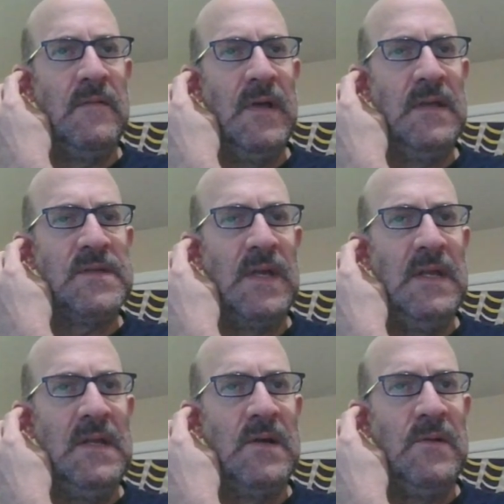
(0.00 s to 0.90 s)
Wait, so I
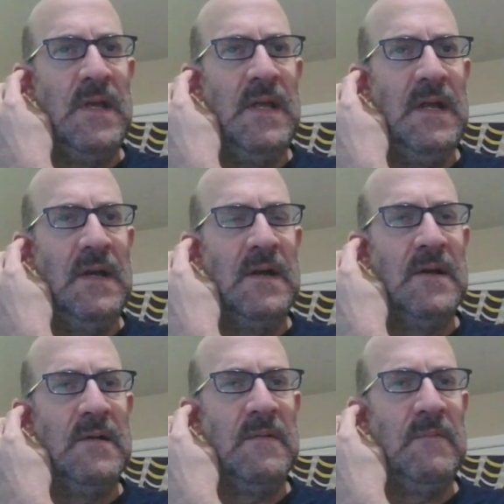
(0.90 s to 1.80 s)
didn't go
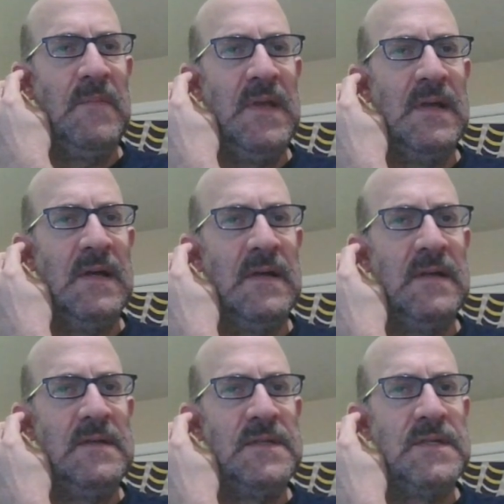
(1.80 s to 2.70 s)
here
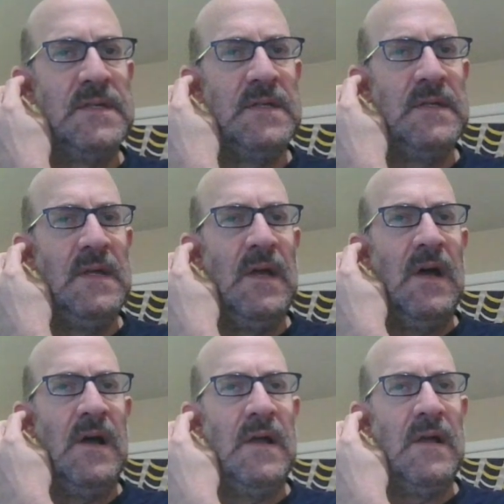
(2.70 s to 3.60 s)
because
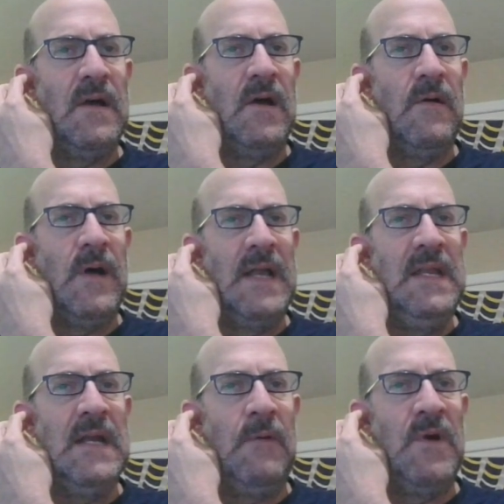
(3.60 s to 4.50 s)

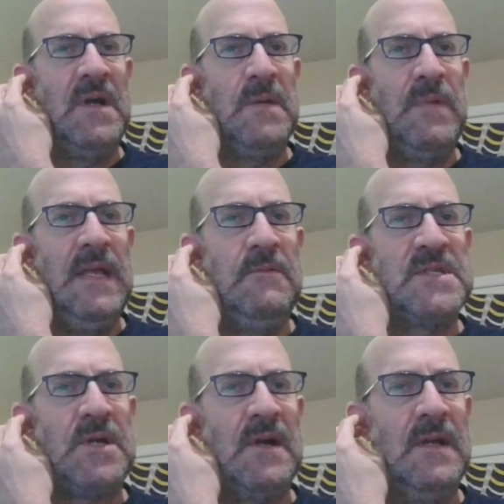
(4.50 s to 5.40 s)
he
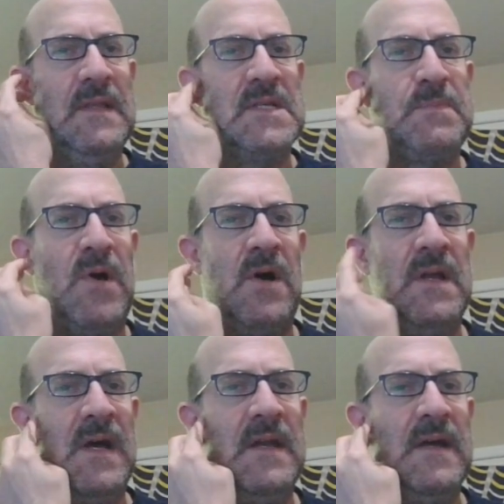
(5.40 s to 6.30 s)
was targeting this
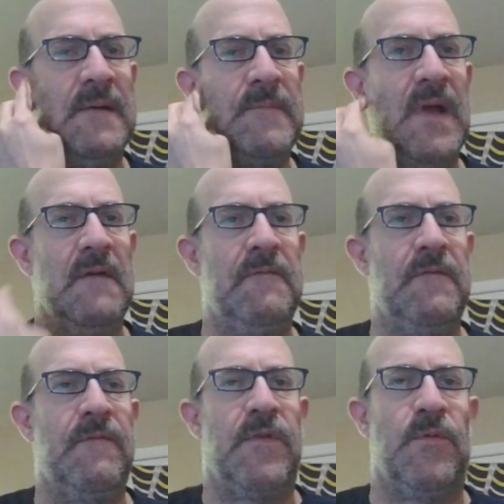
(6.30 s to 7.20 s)
pawn on
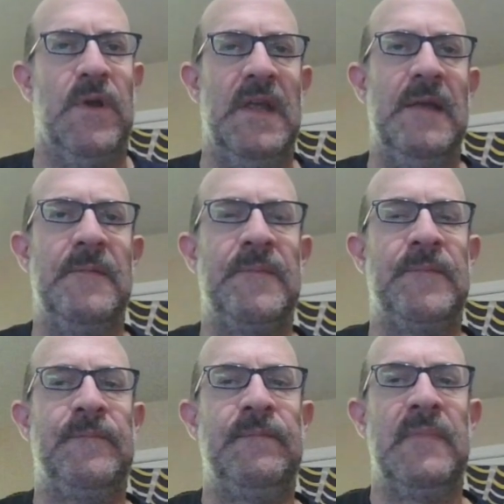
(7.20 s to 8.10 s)
F3.
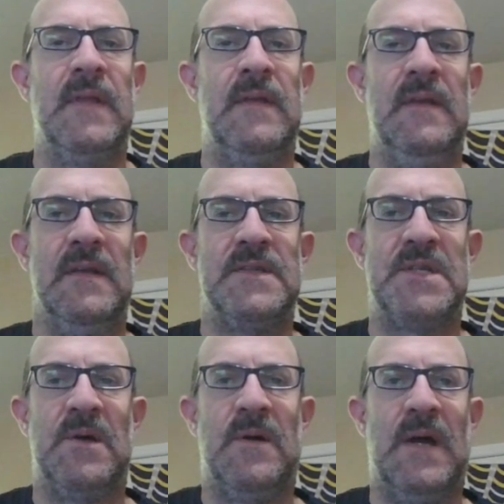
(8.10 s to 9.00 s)

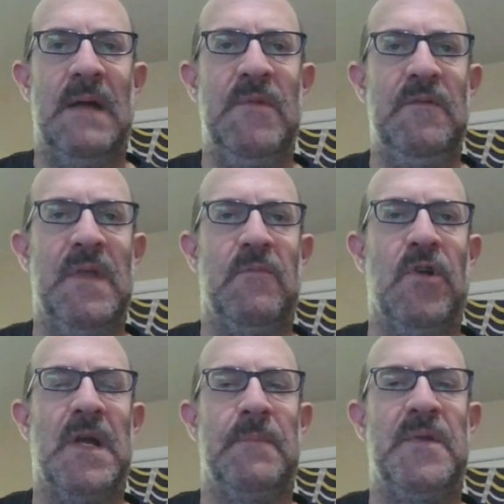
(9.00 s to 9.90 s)
So I moved the
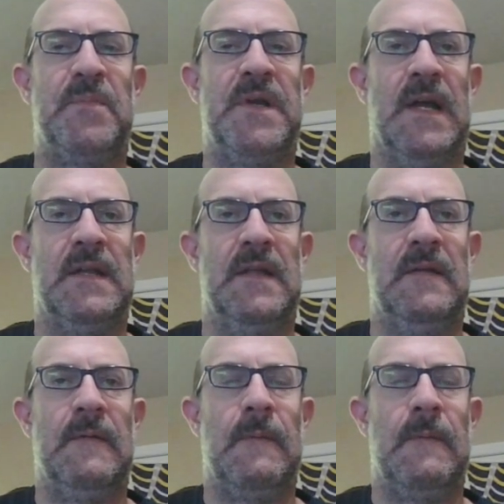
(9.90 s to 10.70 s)
rook up to protect it.